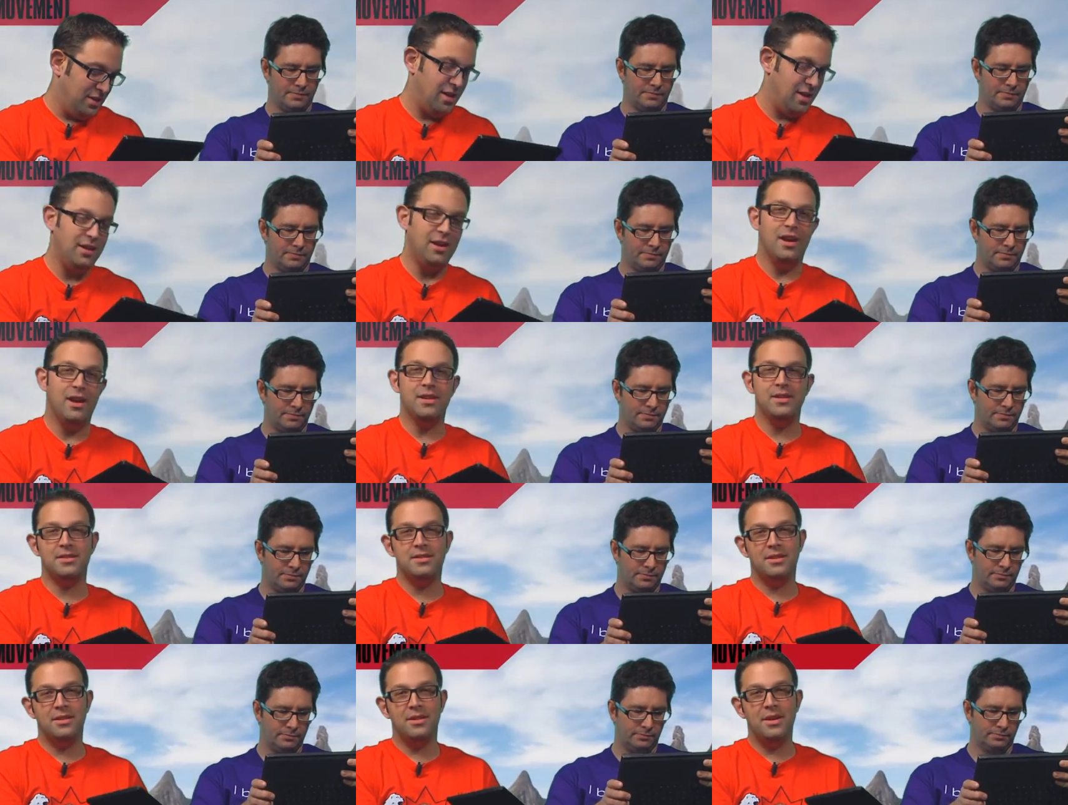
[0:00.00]
Speaker 1: Okay,
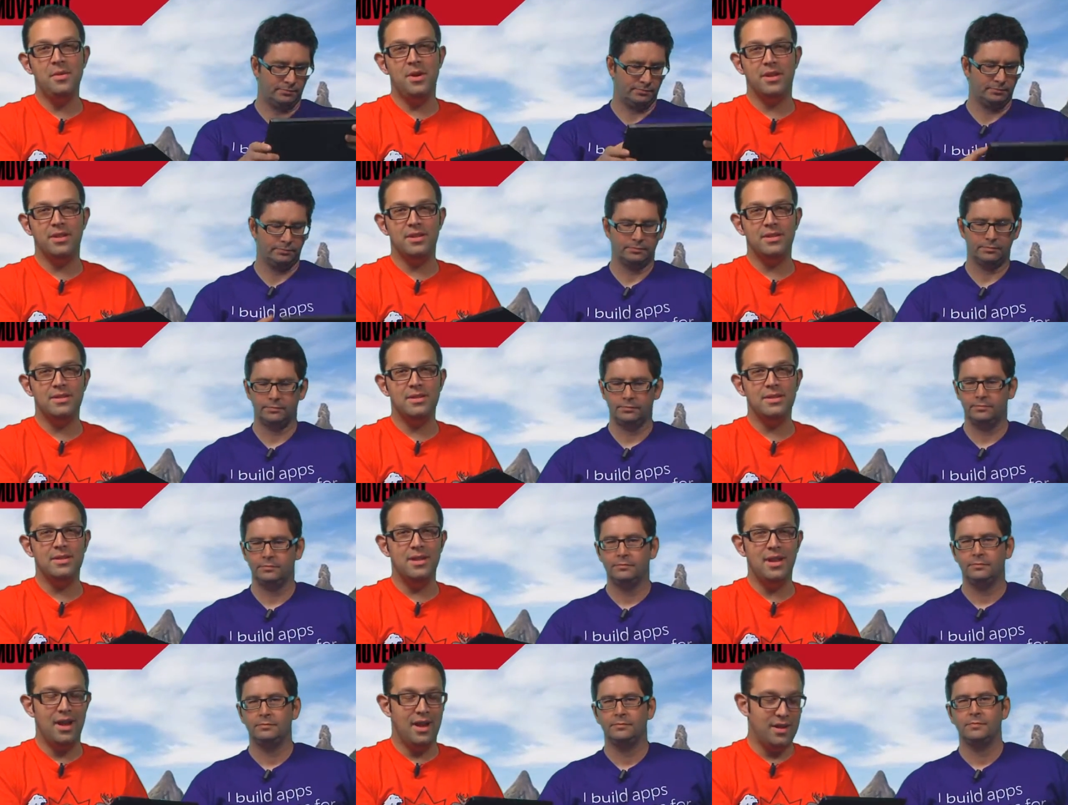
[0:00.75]
guys, come on, this
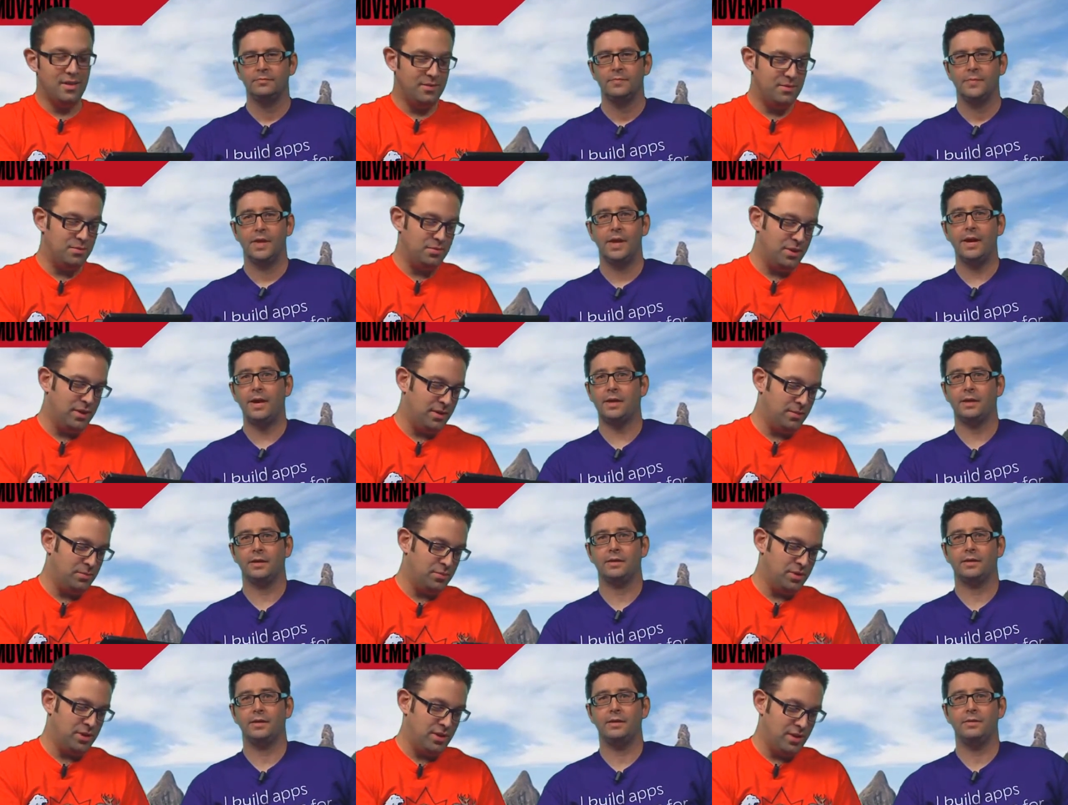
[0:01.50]
is live.
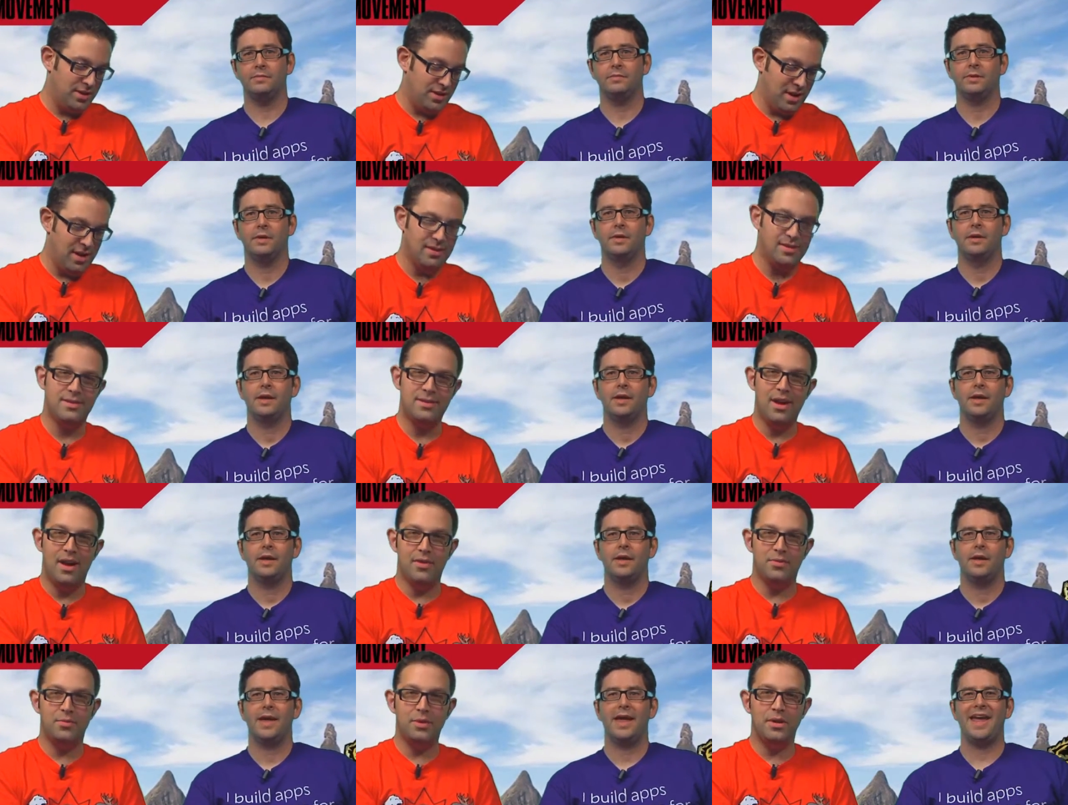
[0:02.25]

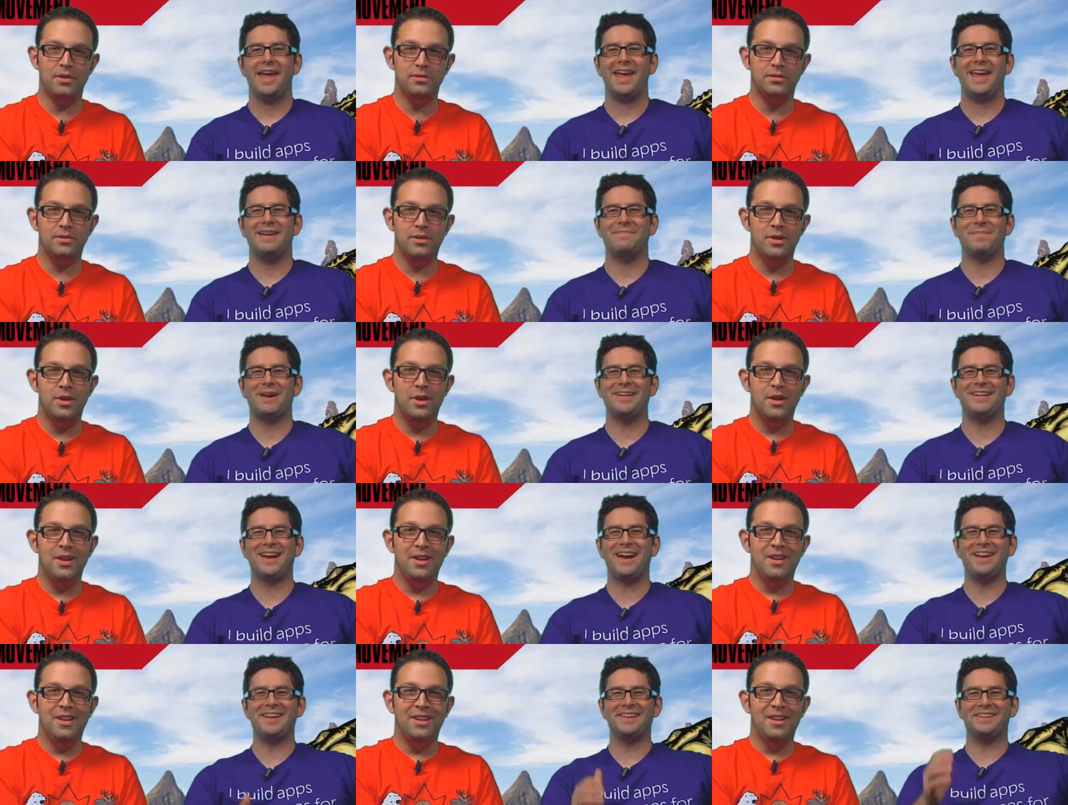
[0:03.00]
Yeah. Hey, my
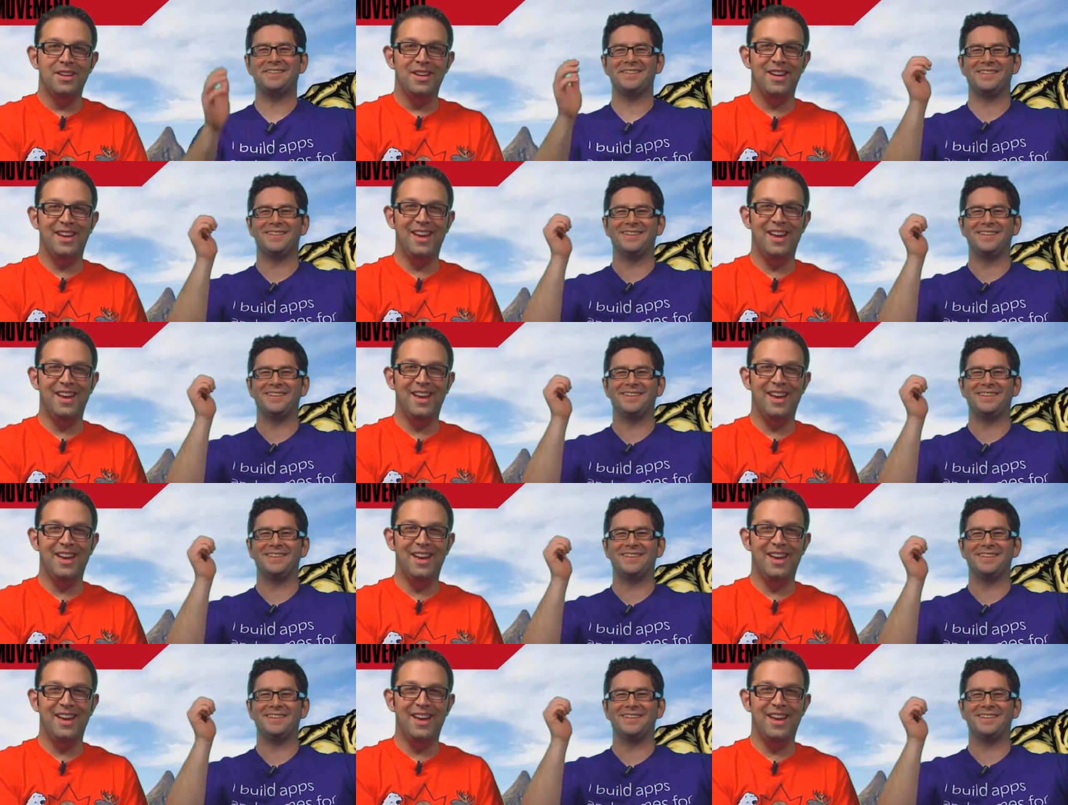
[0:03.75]
dinosaur.